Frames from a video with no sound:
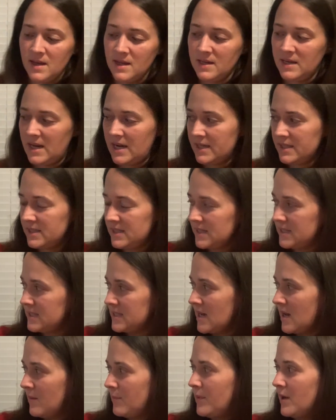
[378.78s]
Next is
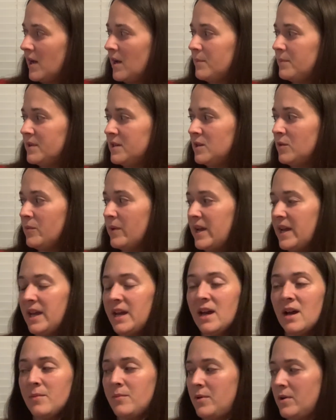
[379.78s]
Up, Up and Away,
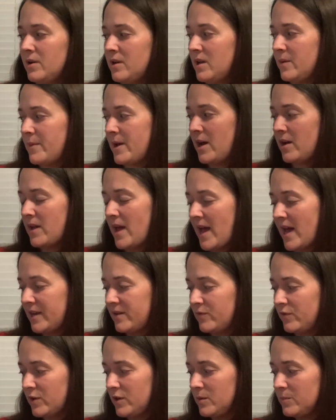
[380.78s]
a book about
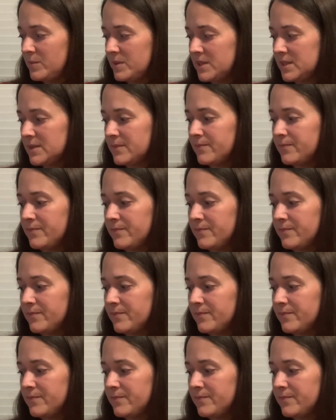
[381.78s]
adverbs.